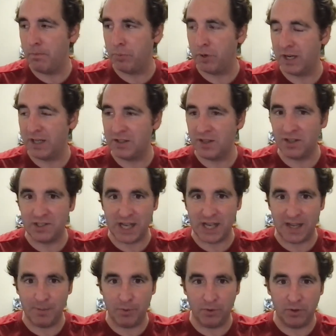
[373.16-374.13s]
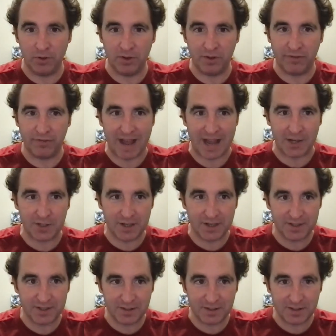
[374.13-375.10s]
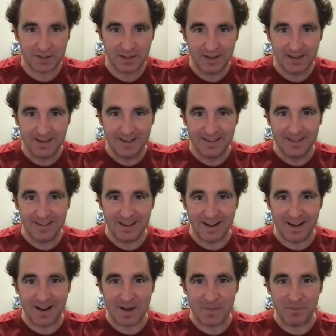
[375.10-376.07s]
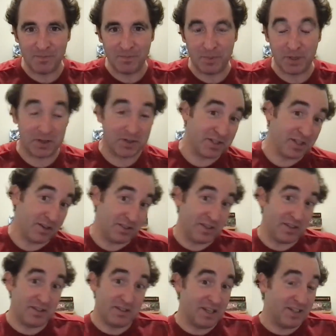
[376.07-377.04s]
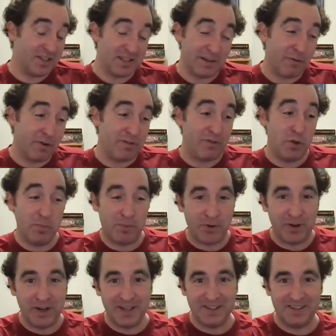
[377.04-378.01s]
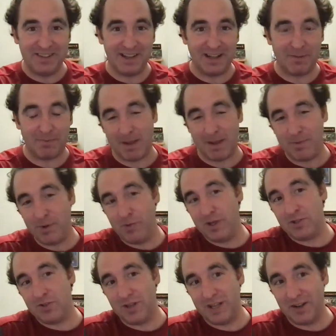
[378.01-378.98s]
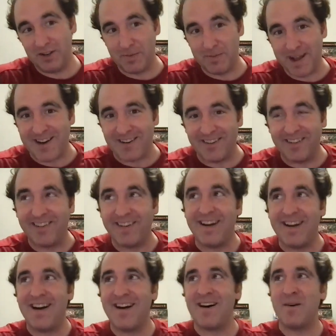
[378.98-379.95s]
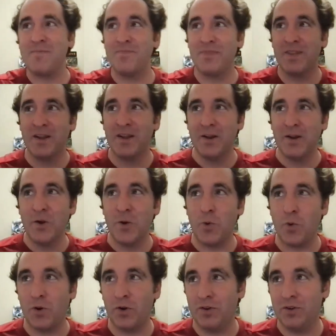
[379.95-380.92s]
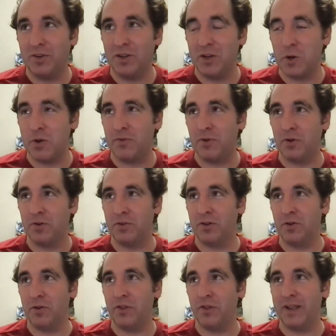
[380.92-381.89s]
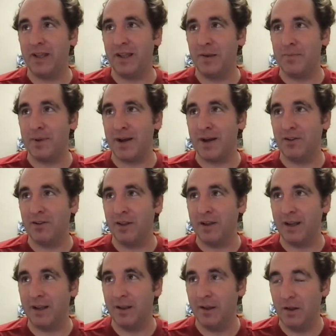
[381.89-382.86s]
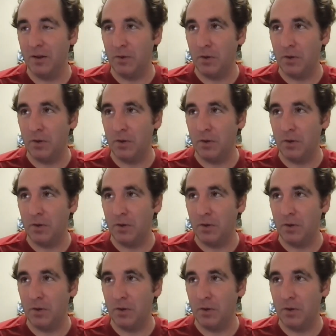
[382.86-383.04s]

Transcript: bring to the table the fascists? Because it's a different viewpoint. Like maybe we should hear them out. Or if you're thinking about like